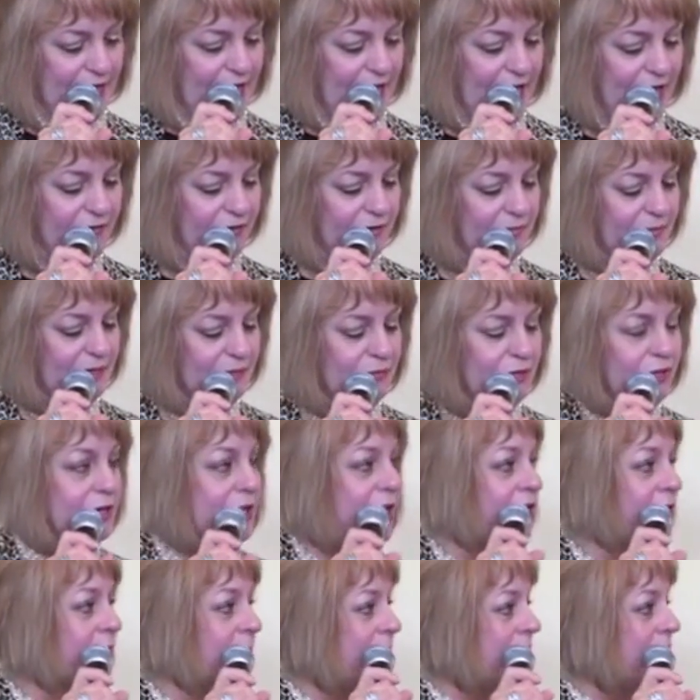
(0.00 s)
I remember
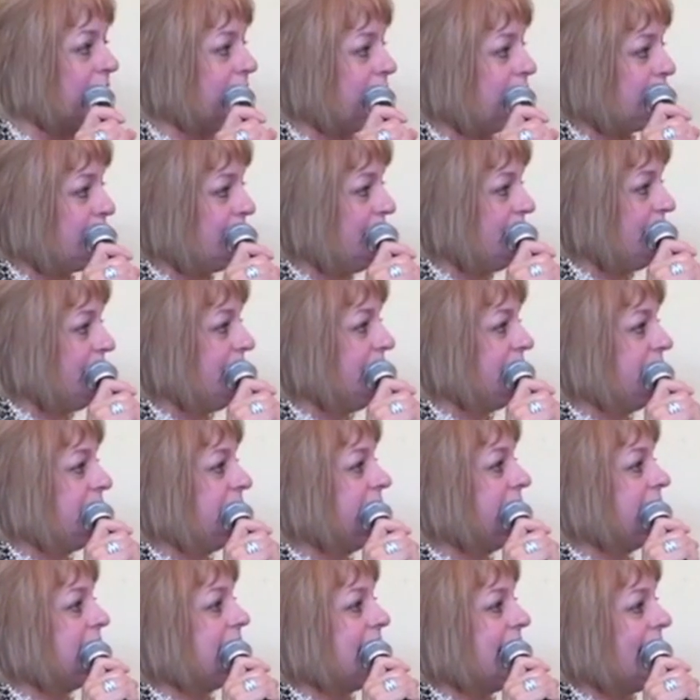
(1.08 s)
cobalt treatments
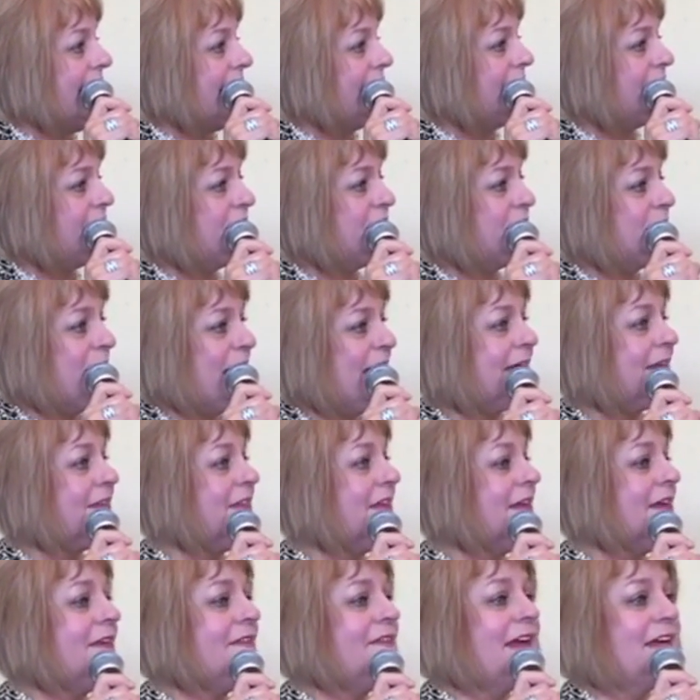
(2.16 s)
in Dallas back
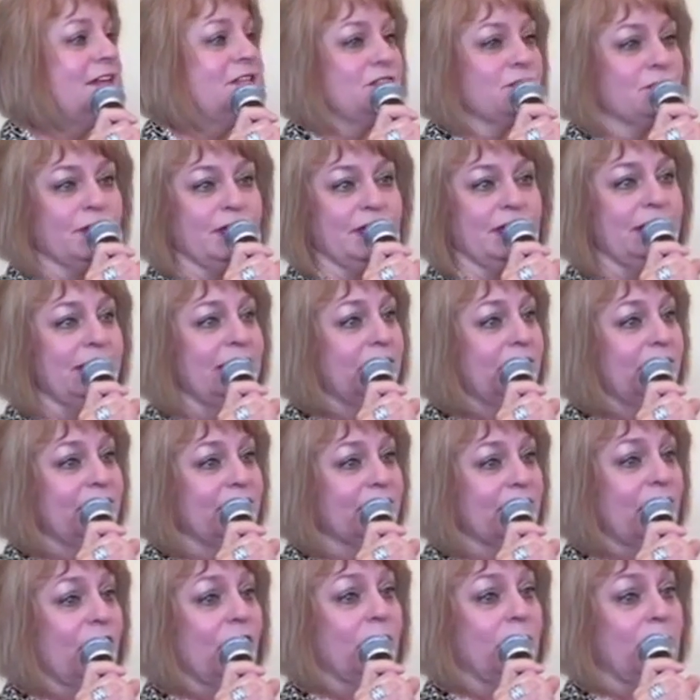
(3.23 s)
then. They treated it
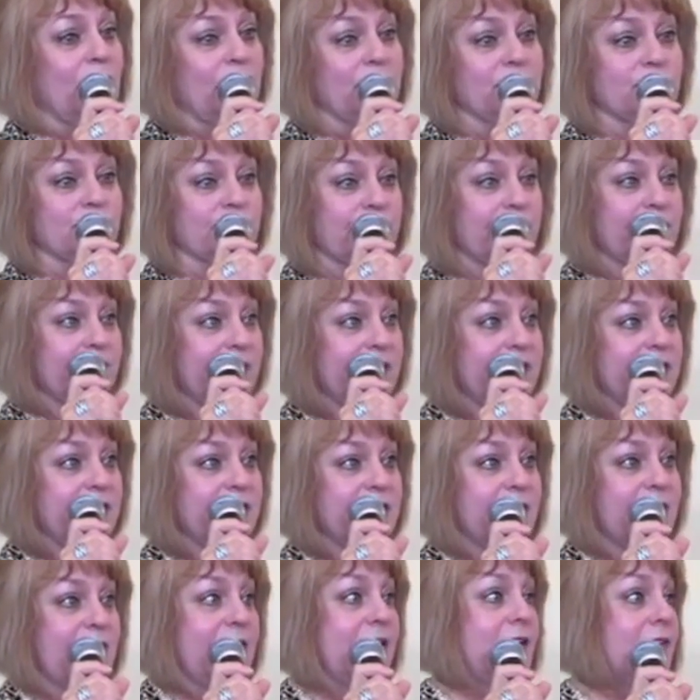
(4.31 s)
with cobalt treatments,
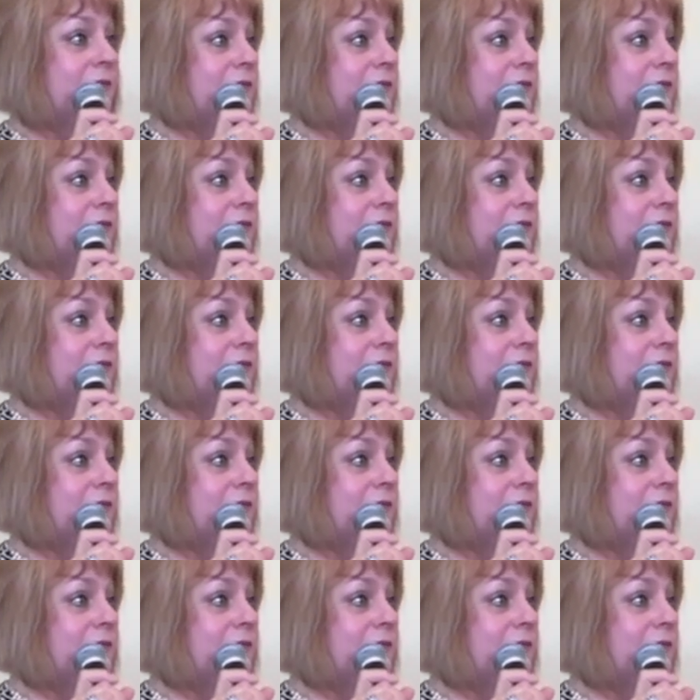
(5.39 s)
and